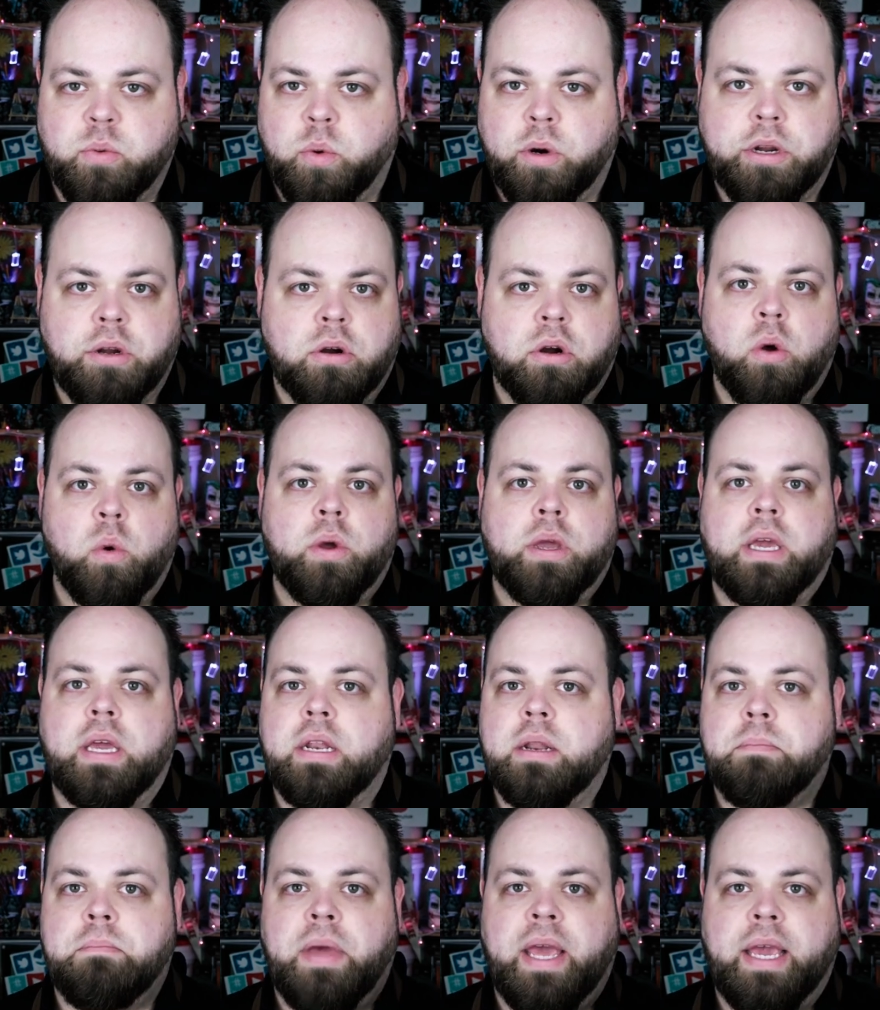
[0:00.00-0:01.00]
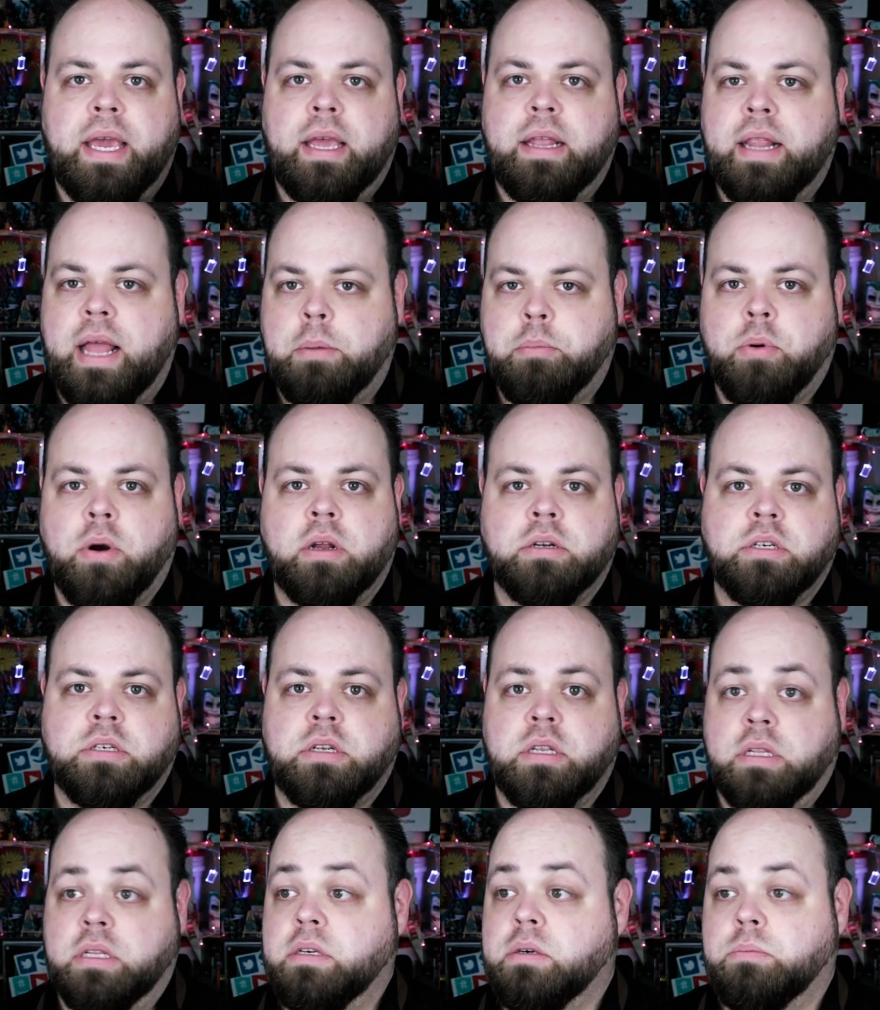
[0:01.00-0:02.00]
where you're going in and making that
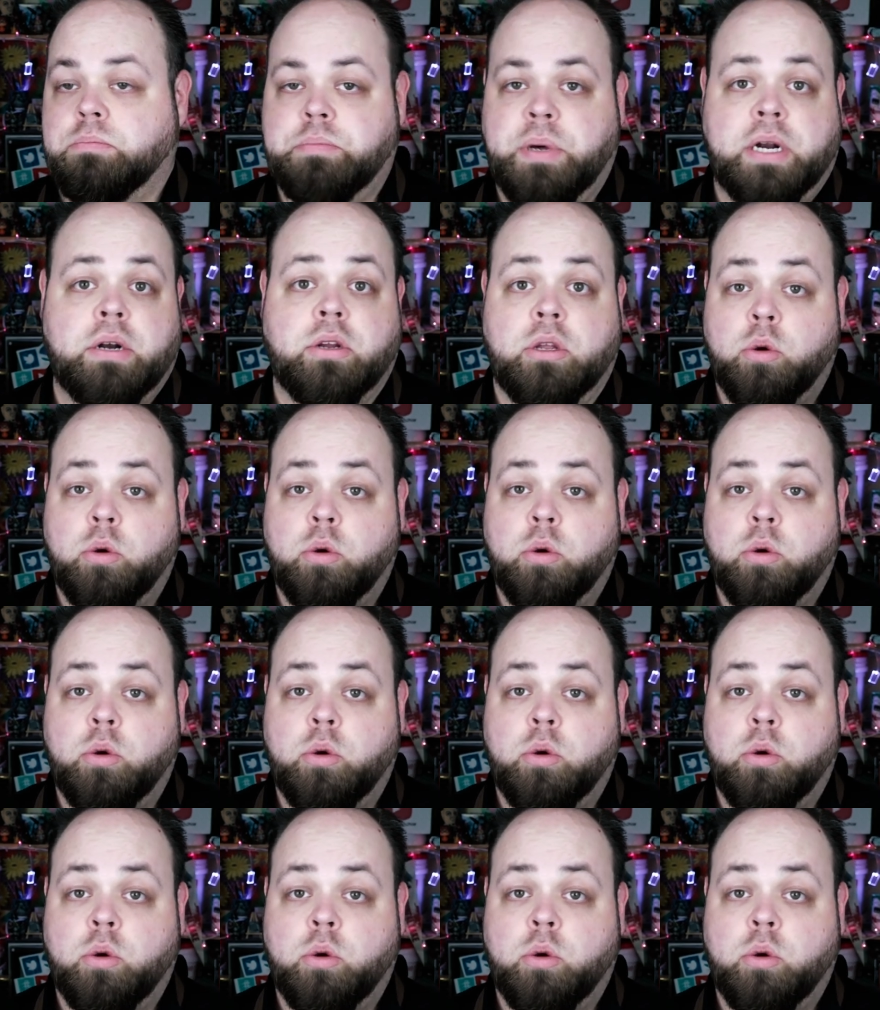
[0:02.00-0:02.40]
project a little better,